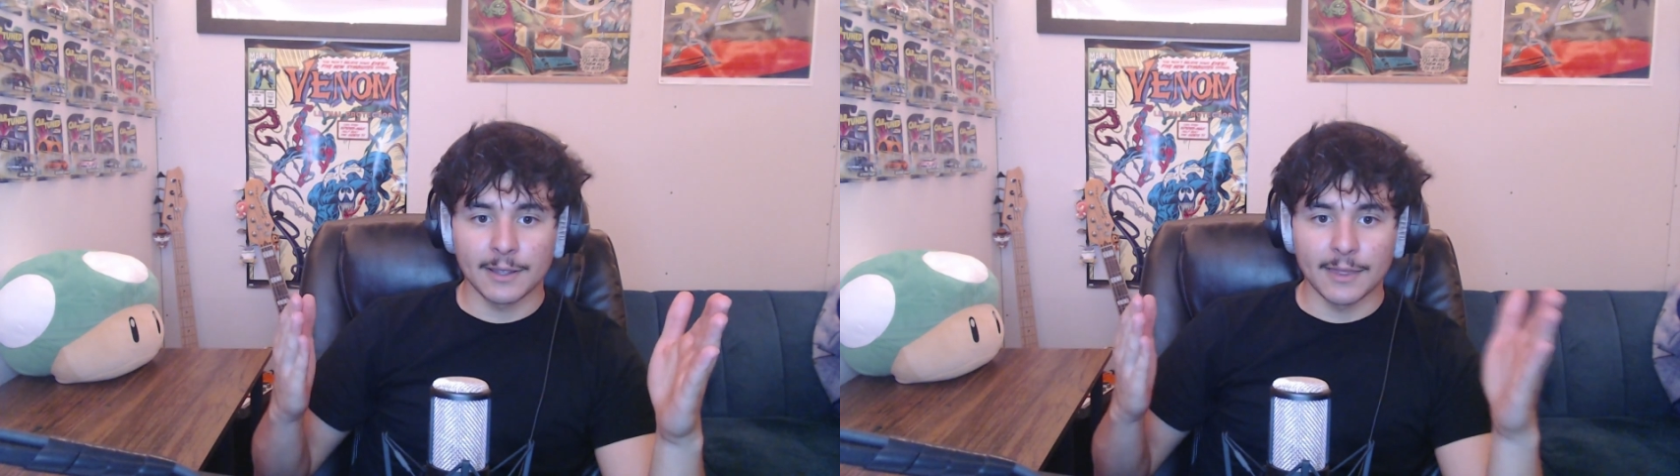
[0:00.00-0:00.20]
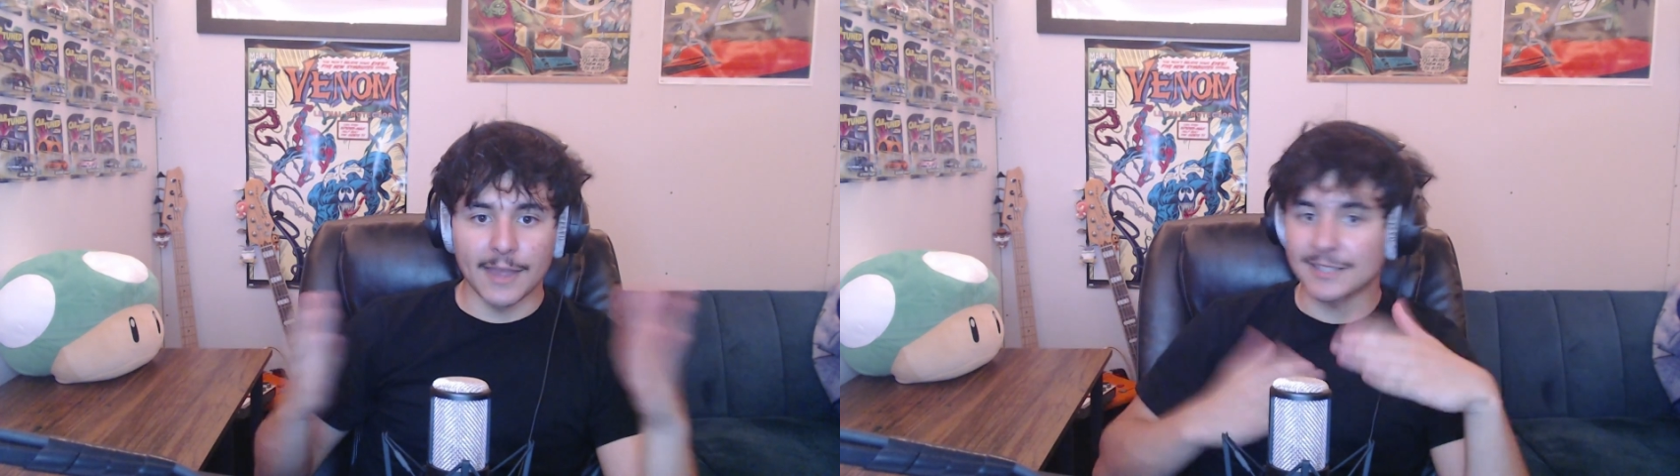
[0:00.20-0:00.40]

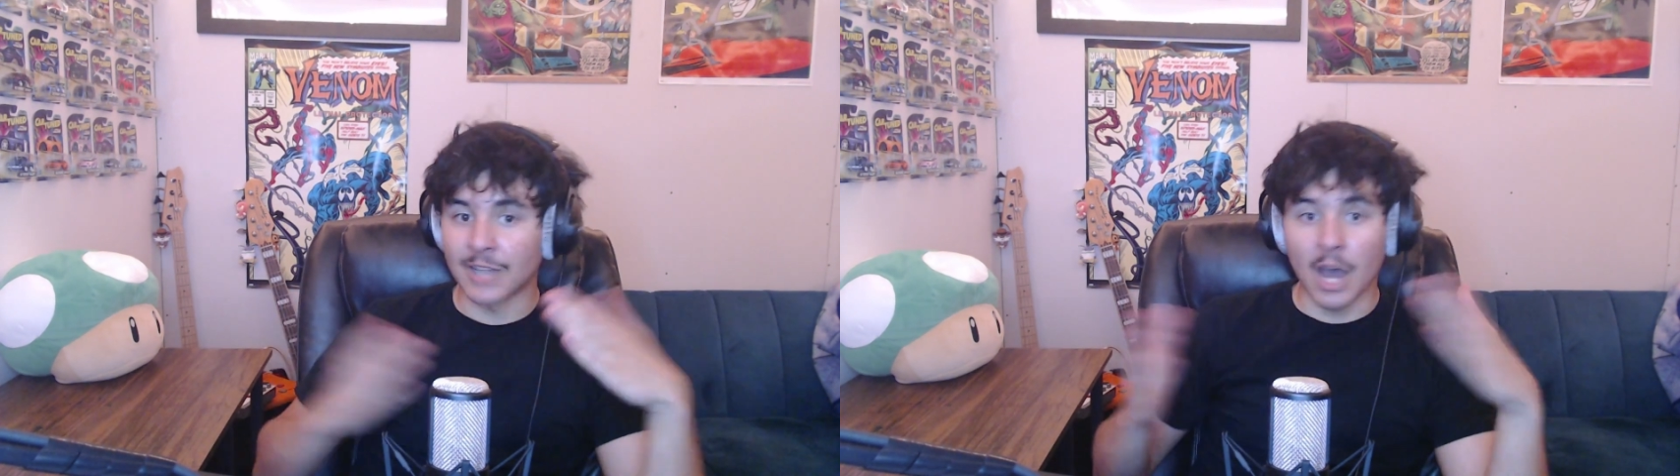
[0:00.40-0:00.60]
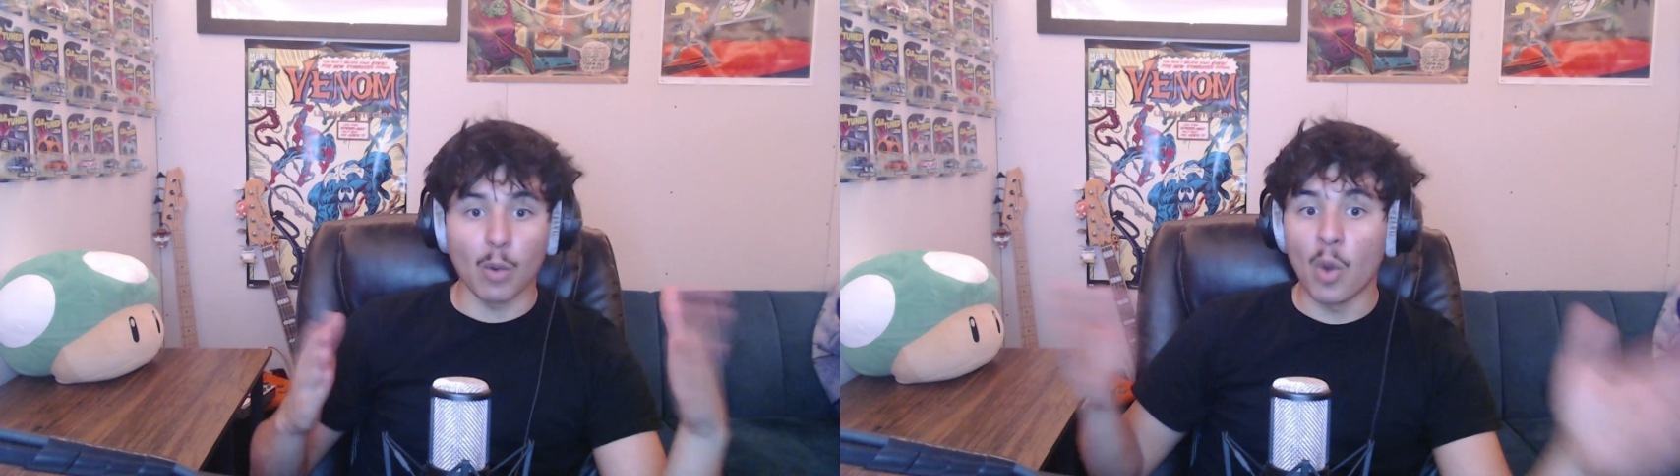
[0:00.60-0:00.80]
that's
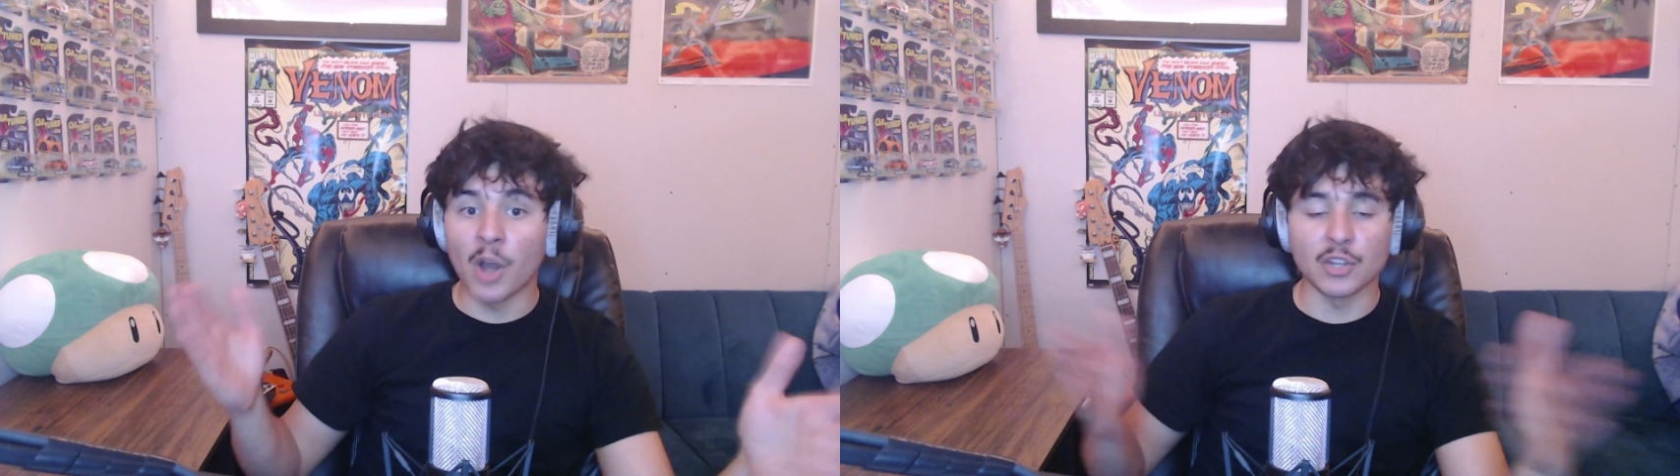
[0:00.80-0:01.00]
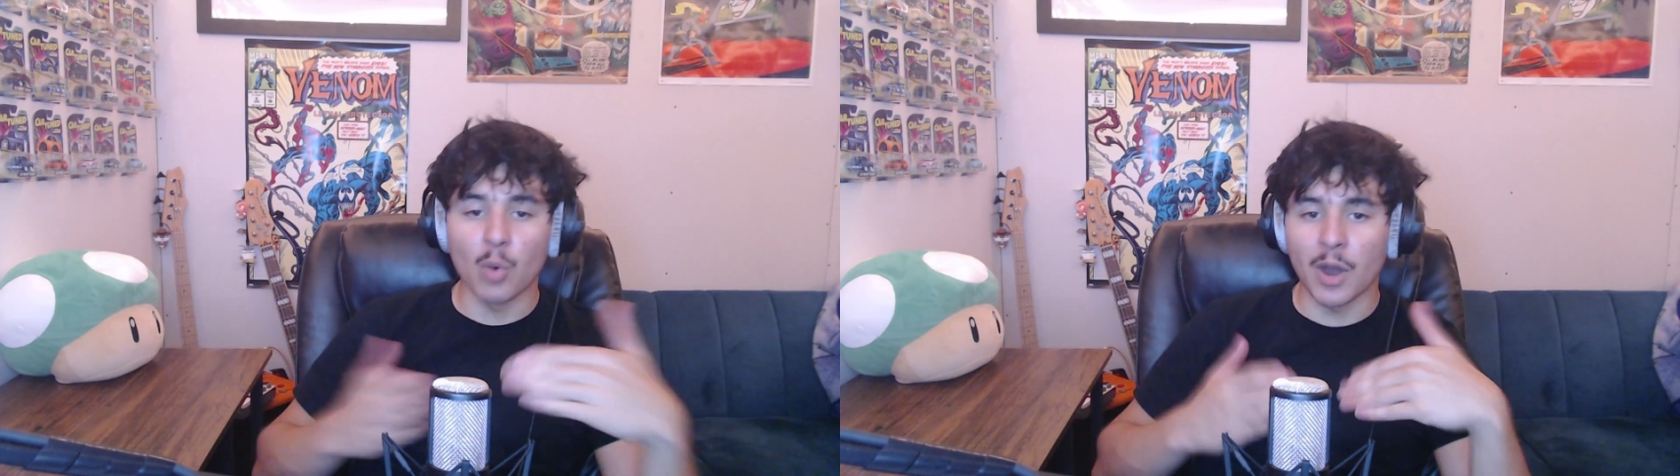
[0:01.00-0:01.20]
not
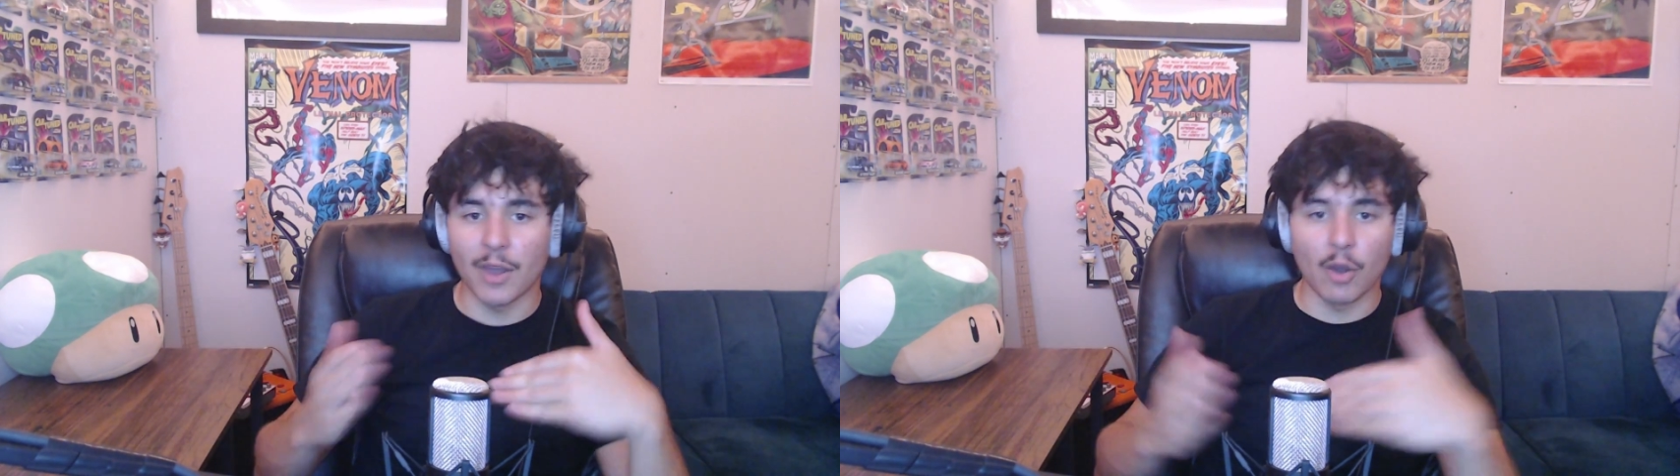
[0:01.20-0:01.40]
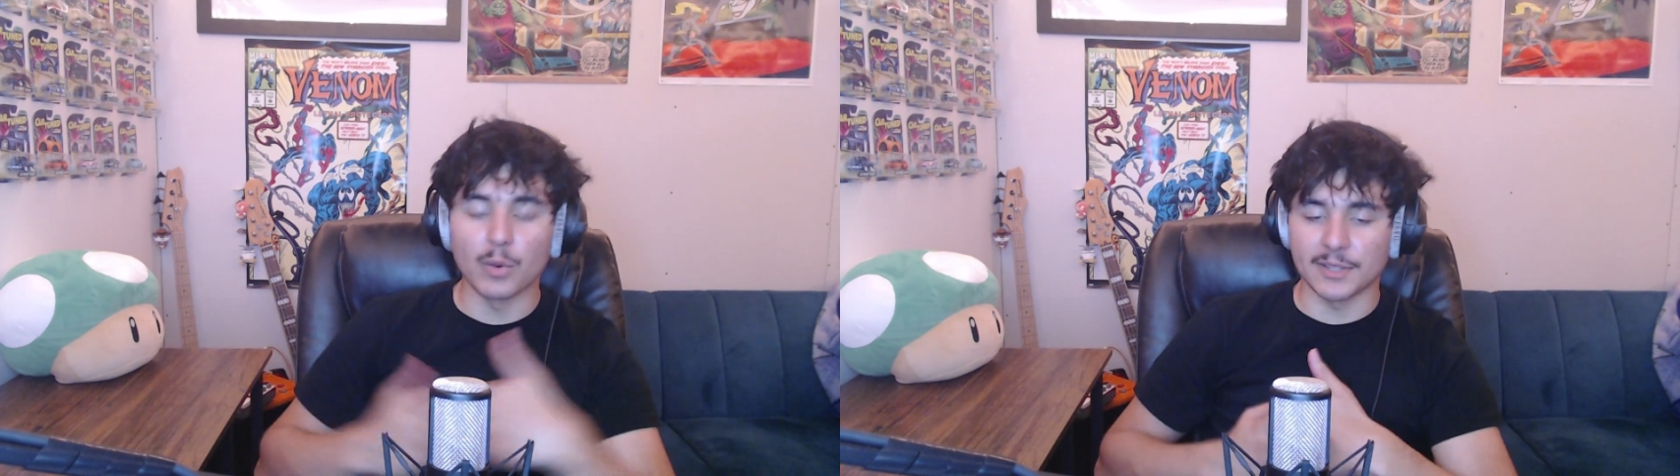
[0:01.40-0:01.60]
one you want
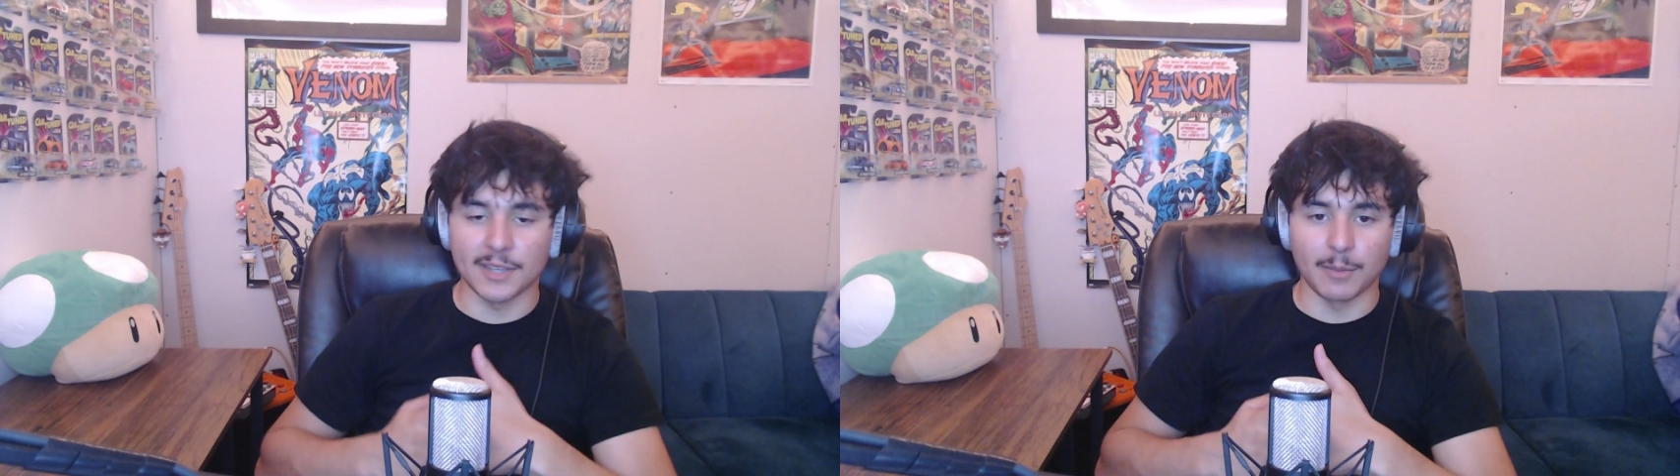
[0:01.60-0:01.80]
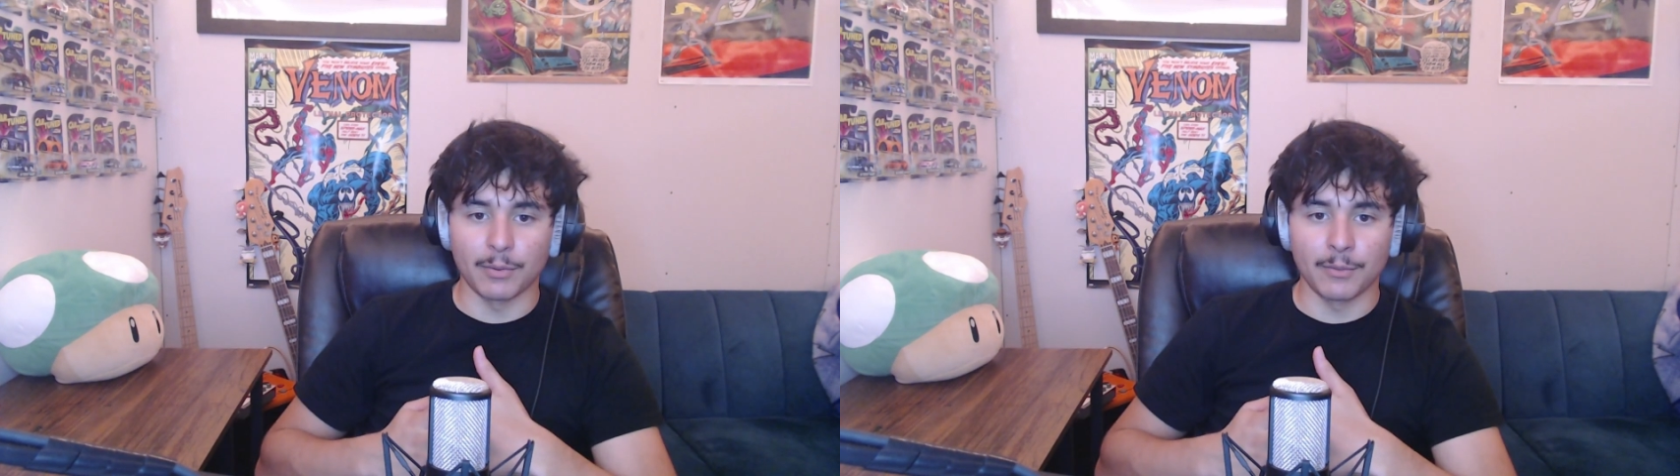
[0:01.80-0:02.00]
to always
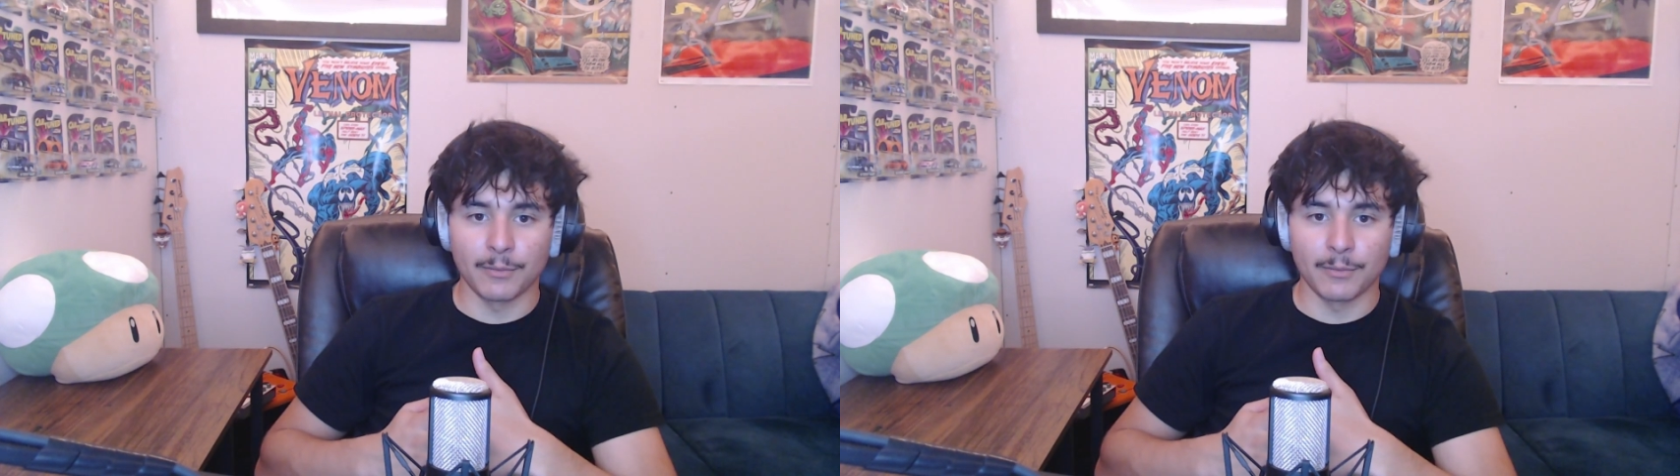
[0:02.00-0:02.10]
keep.